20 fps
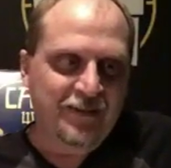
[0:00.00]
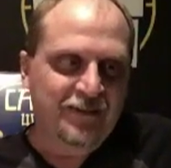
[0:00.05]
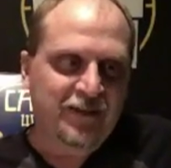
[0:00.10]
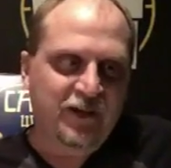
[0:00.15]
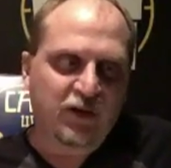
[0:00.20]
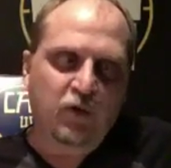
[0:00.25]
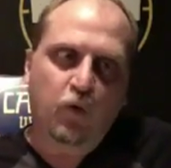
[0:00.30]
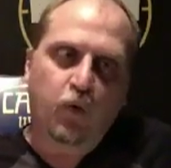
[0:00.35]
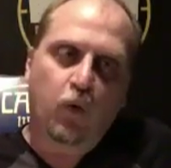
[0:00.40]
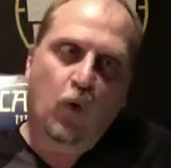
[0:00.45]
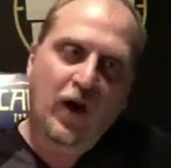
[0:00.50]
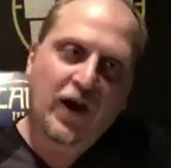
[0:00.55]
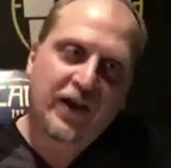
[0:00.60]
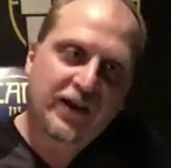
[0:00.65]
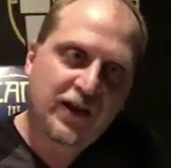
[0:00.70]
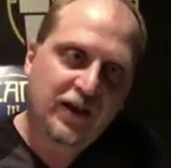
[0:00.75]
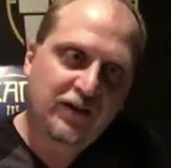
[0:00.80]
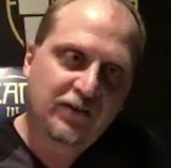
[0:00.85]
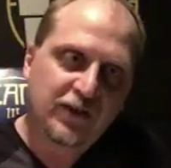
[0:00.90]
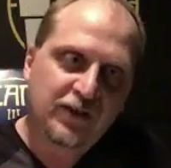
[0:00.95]
not
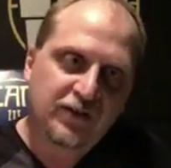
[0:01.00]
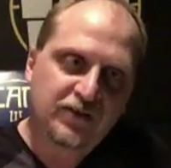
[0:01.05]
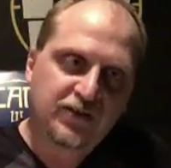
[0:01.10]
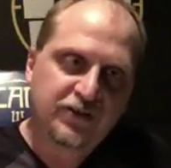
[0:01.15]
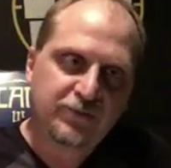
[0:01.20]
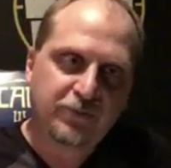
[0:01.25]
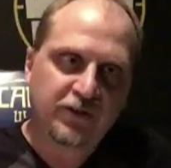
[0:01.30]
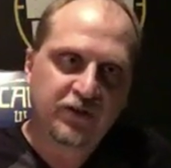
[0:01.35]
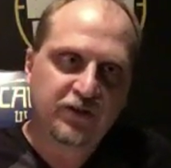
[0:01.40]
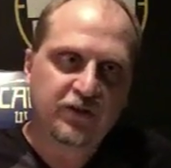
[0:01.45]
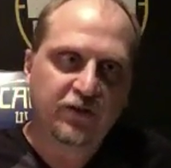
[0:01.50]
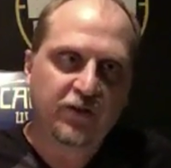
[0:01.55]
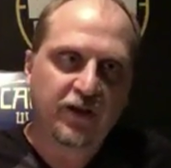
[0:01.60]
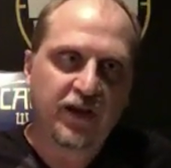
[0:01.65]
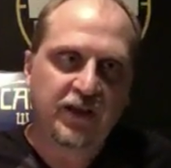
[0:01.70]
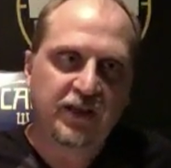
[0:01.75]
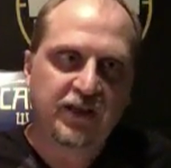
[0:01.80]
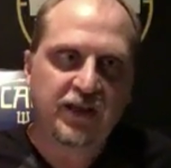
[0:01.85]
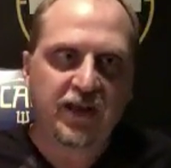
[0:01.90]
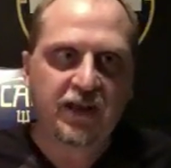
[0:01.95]
quite how they used to be in their
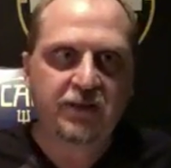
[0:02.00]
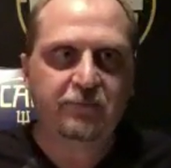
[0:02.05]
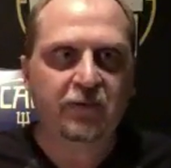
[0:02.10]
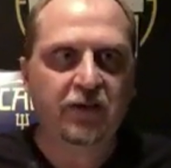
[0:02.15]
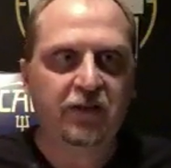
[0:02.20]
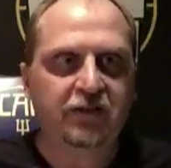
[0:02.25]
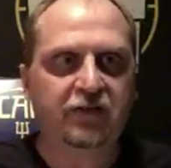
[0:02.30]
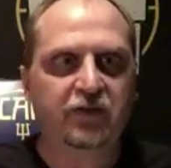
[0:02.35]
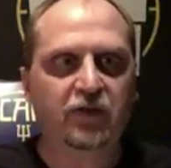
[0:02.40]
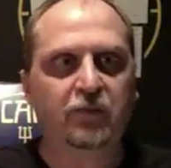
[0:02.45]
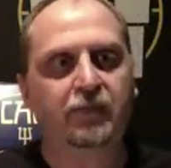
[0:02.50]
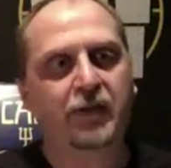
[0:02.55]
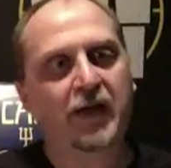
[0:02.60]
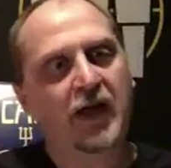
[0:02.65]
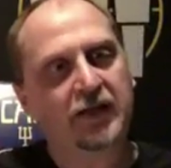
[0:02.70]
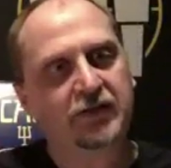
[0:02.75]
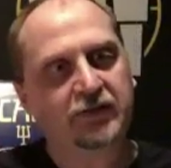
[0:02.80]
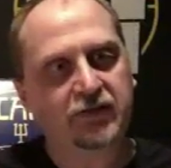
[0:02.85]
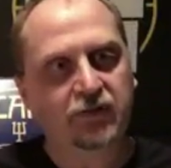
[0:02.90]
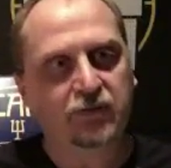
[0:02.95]
heyday, but they're
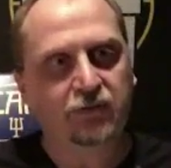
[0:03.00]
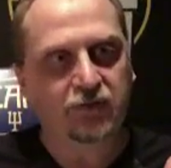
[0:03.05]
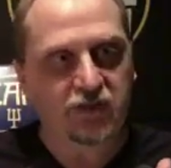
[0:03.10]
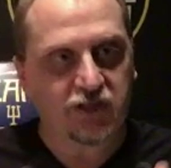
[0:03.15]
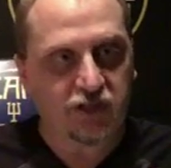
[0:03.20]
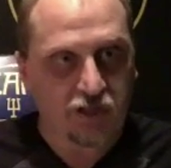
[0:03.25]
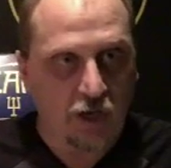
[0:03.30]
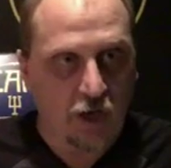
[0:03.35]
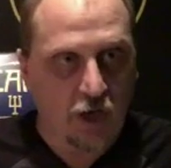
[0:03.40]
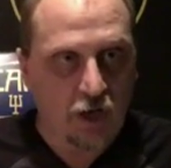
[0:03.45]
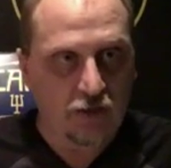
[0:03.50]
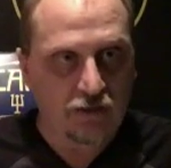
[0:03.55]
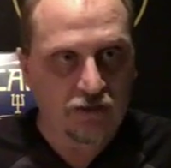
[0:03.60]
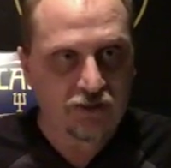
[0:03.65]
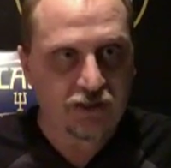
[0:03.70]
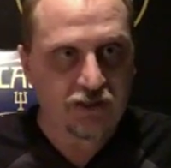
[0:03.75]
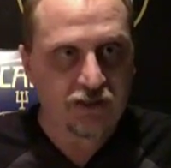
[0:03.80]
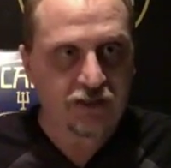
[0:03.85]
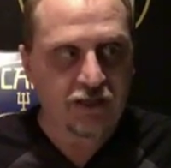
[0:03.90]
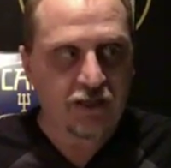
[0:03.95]
back to doing
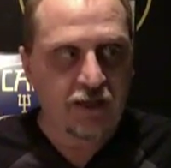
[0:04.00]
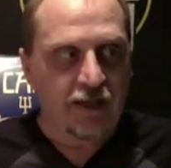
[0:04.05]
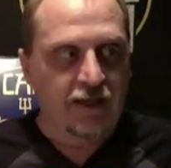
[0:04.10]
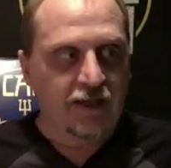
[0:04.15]
songs,